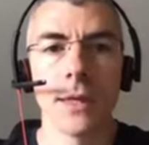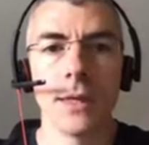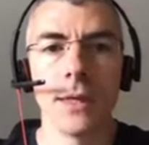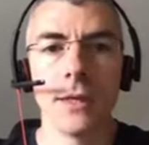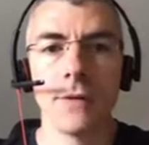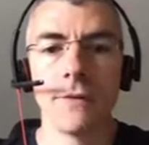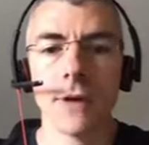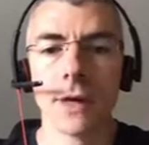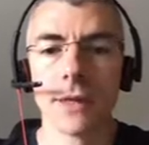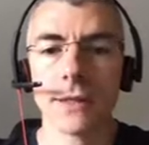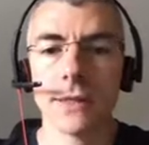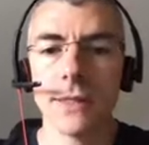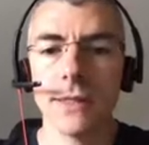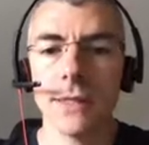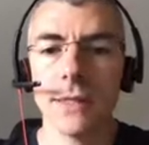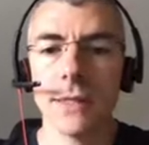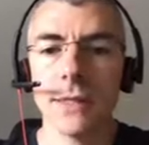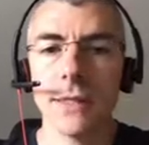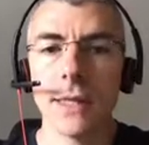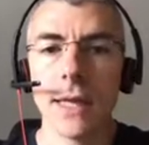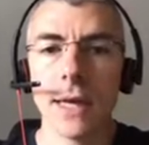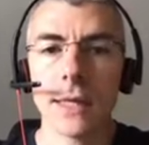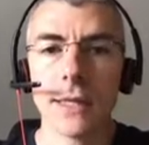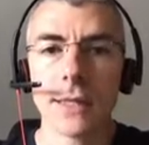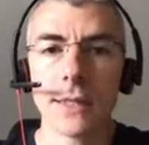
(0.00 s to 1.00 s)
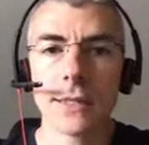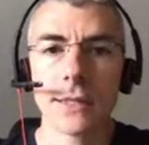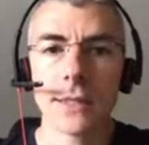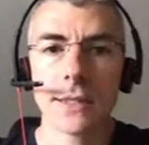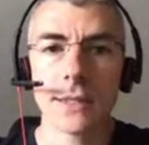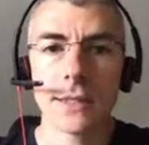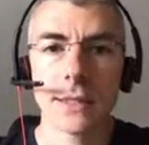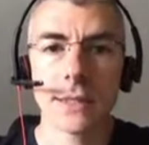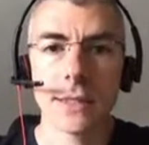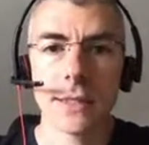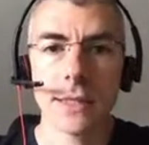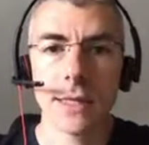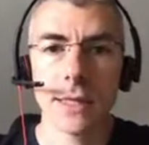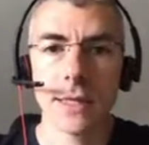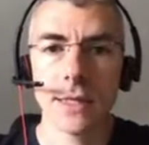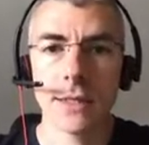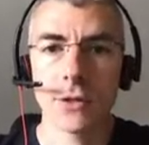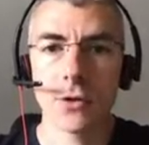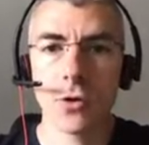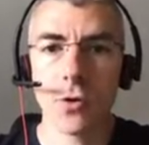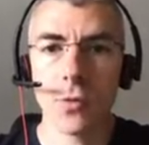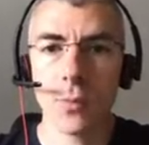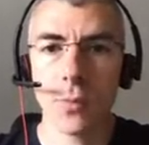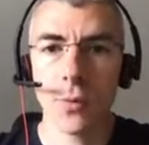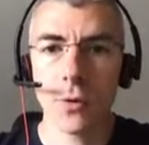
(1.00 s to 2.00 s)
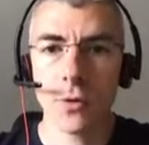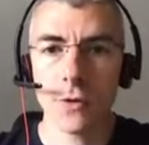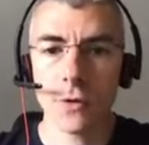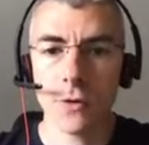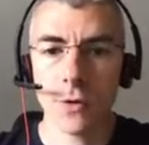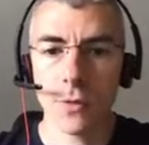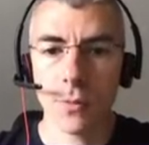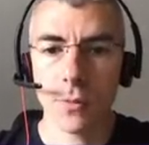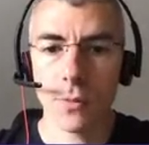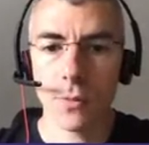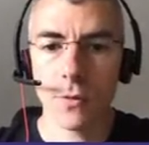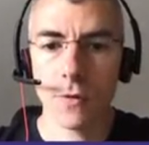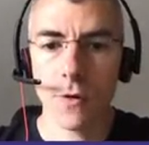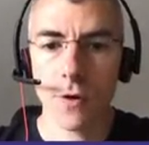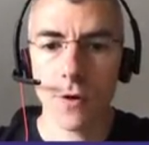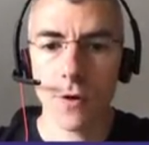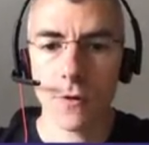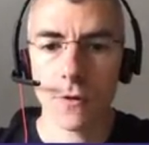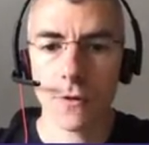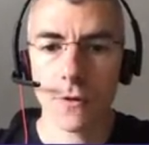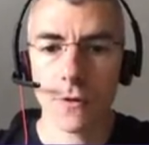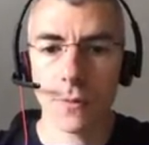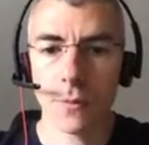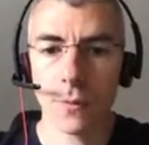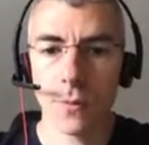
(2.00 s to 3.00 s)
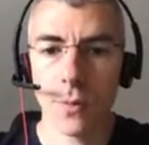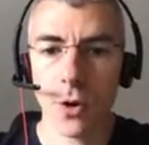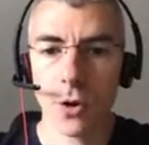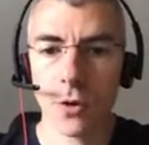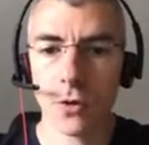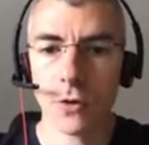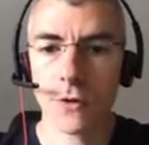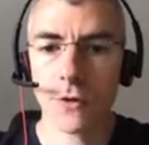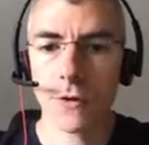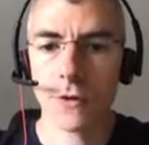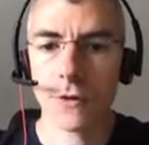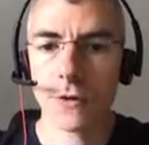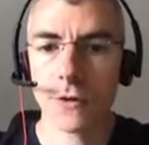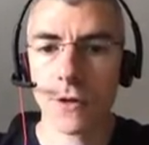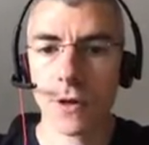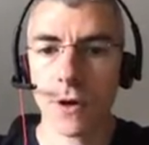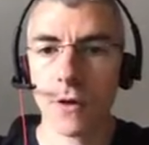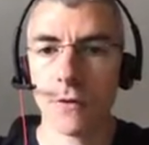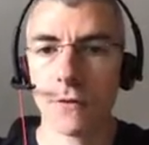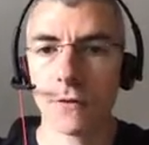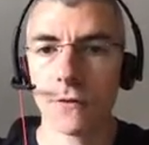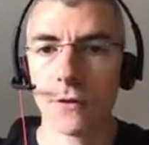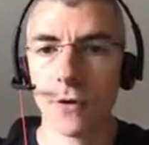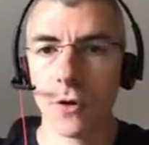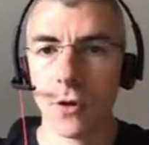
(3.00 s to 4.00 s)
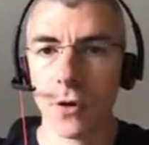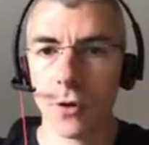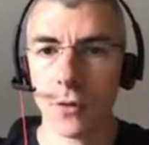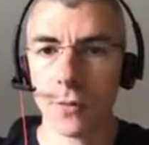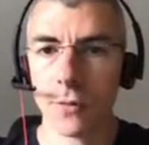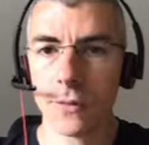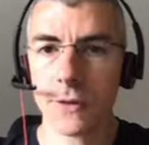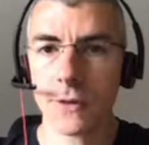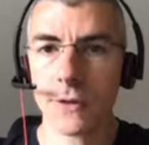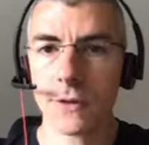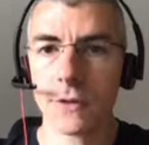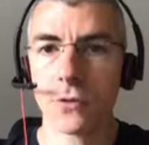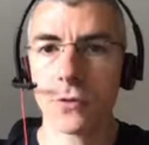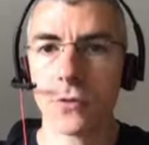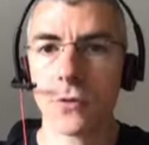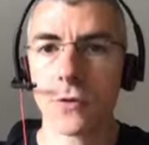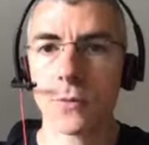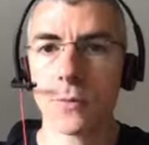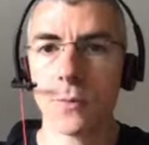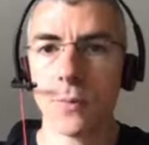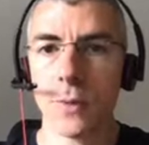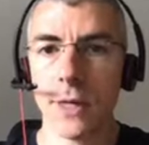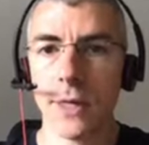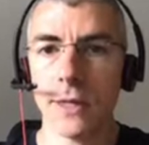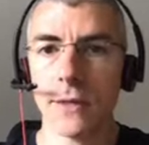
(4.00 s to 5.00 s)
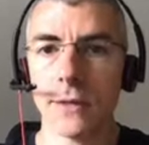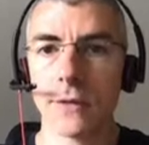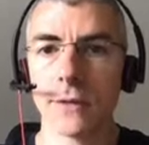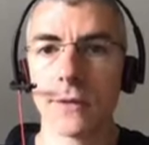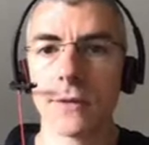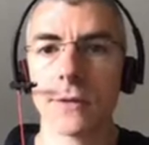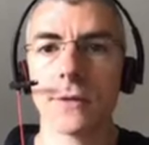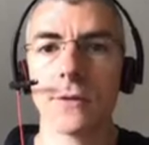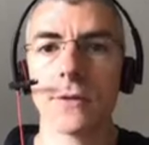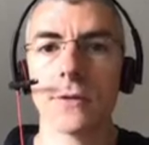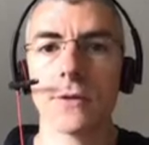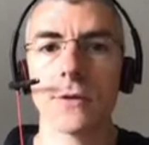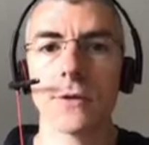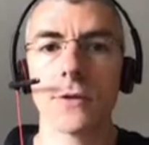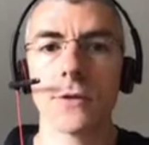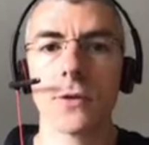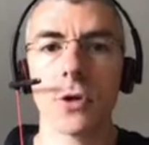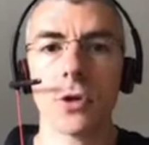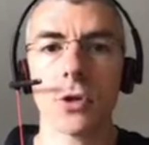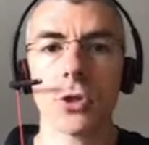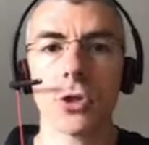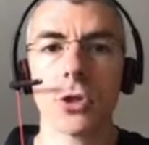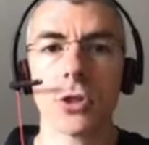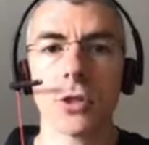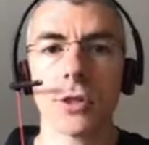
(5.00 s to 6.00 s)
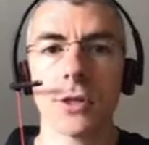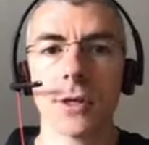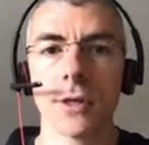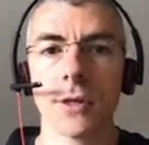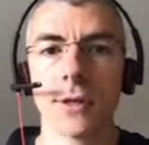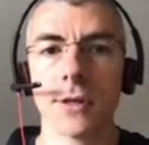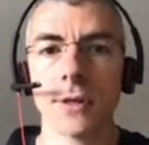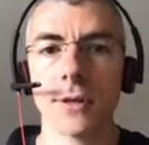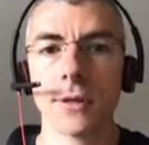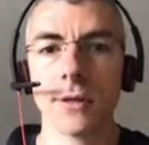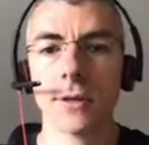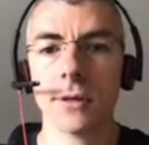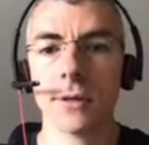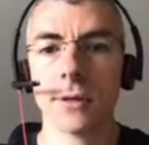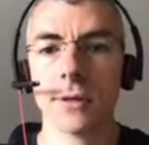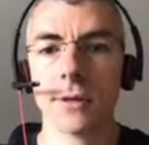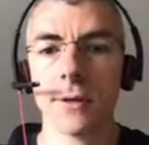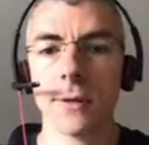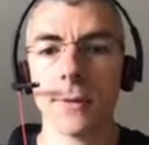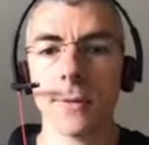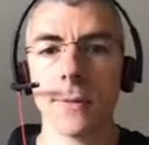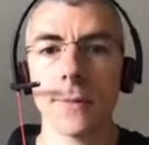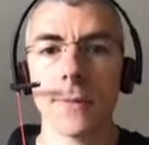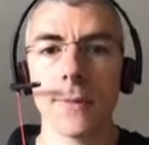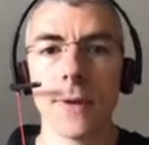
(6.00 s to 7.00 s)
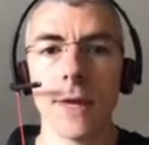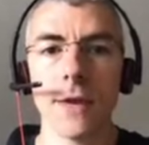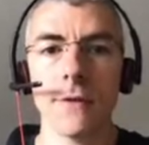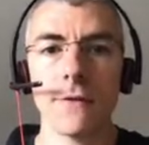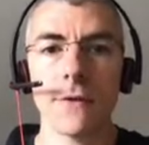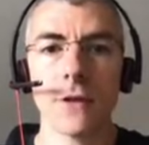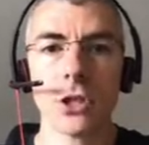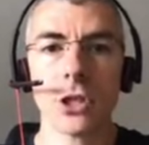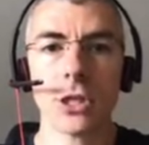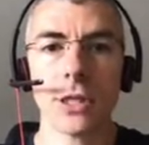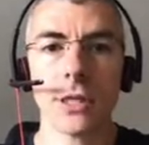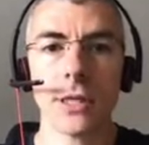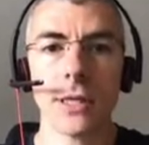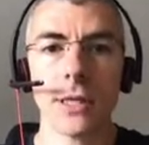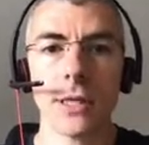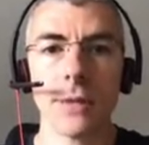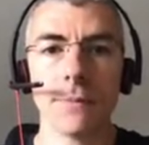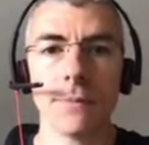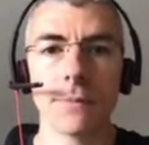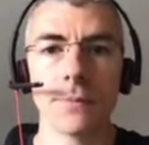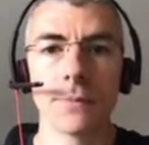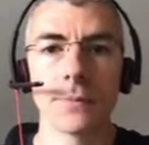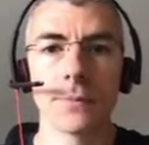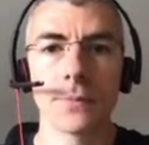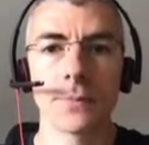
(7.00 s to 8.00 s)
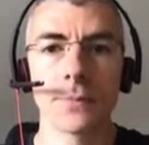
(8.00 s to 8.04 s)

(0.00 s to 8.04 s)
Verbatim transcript: The inverted index is composed of, of blocks of terms to split the search uh, efficiently.